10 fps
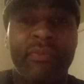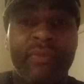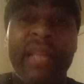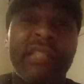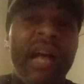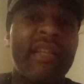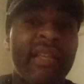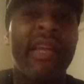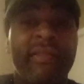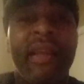That's how
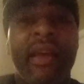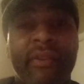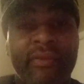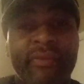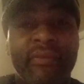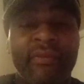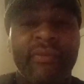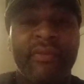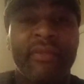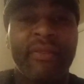I take that.
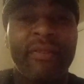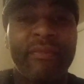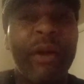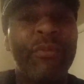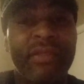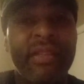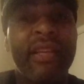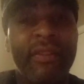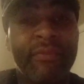That was deep.